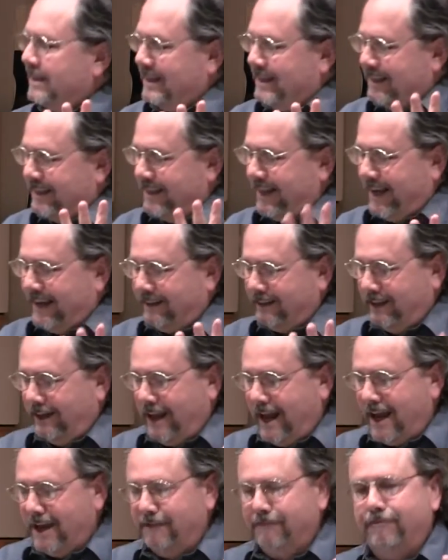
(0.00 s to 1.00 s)
than
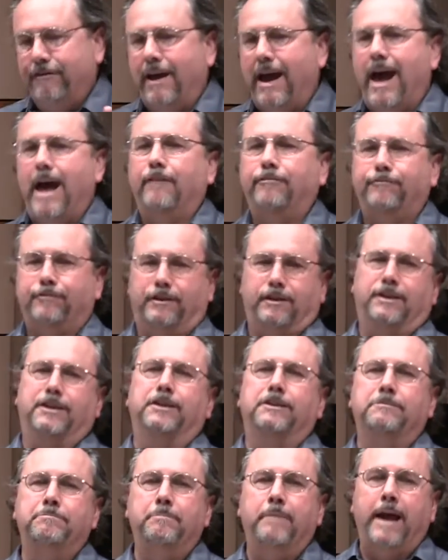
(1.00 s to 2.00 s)
life
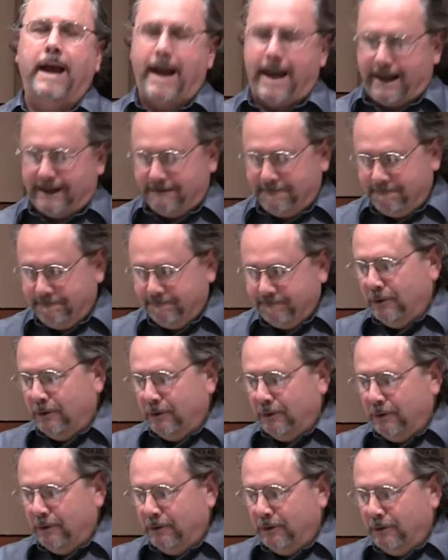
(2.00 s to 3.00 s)
African man
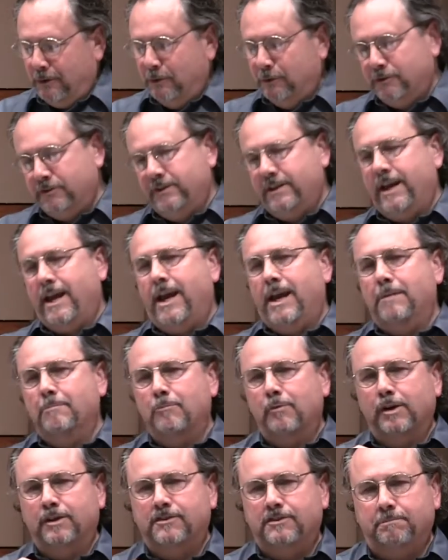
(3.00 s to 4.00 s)
whose
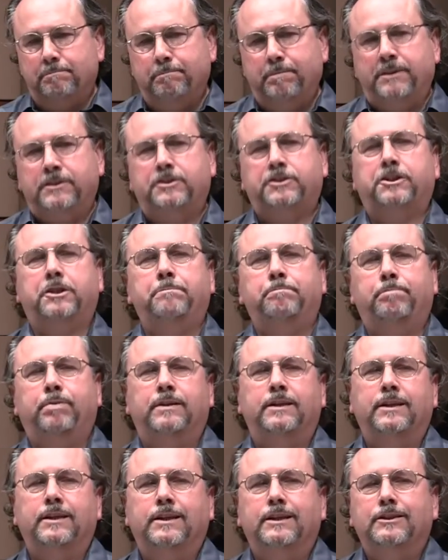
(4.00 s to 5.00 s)
name was Bishop
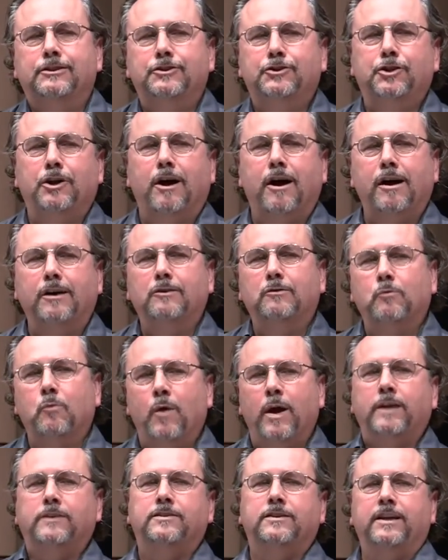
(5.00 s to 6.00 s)
John
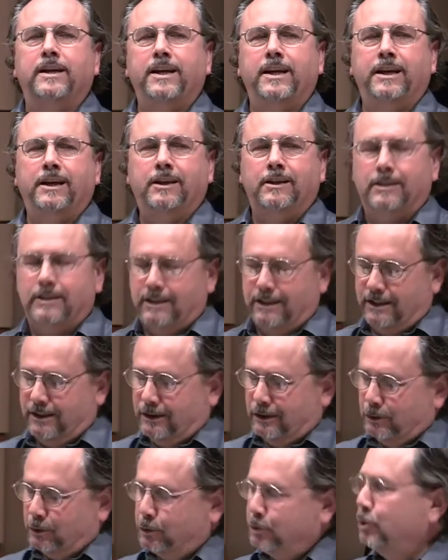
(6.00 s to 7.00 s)
Wesley
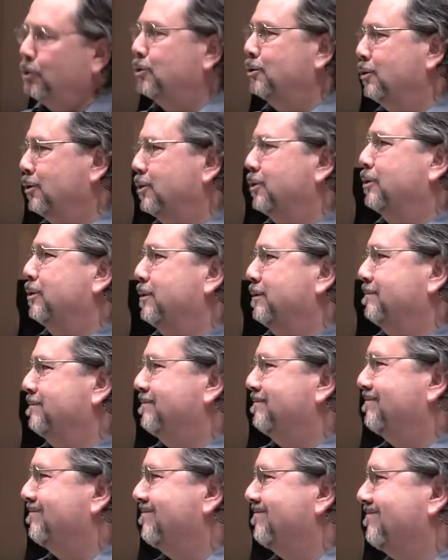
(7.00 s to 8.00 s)
Shungu.
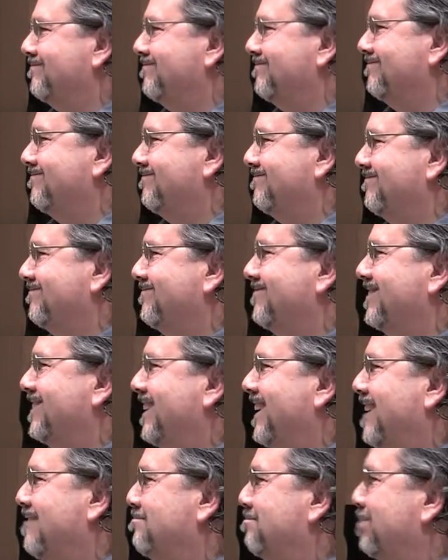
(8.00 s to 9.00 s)

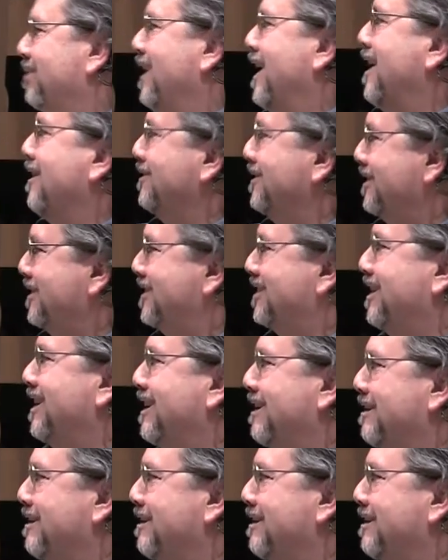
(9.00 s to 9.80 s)
I'm proud to share